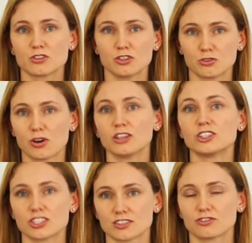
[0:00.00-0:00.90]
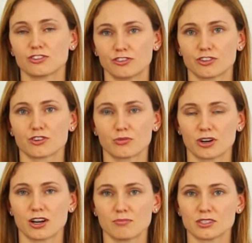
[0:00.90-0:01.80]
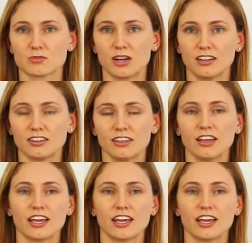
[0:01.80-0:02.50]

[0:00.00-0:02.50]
to the urologist for further workup as well,